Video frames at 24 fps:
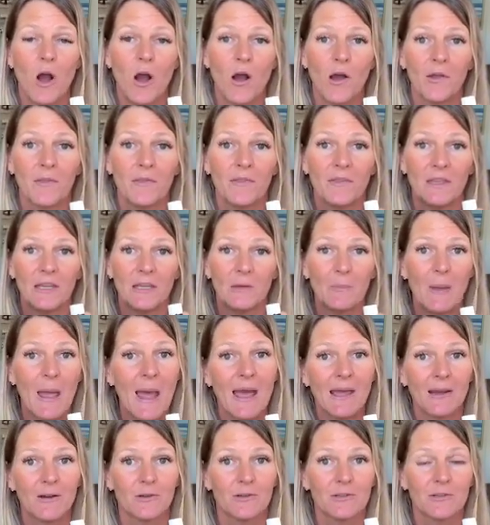on the
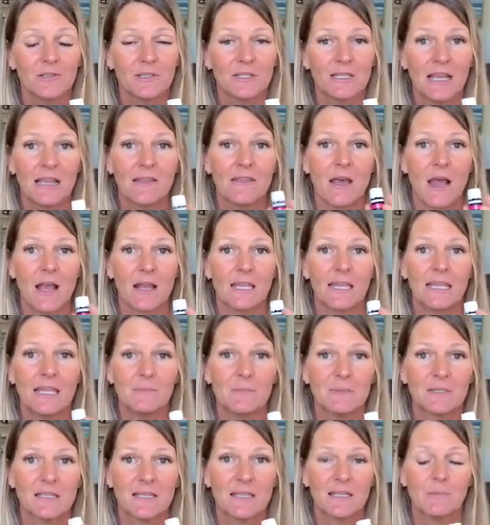petals, and that
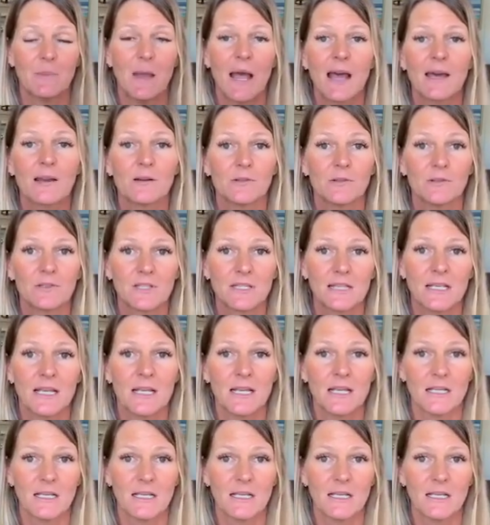keeps the petals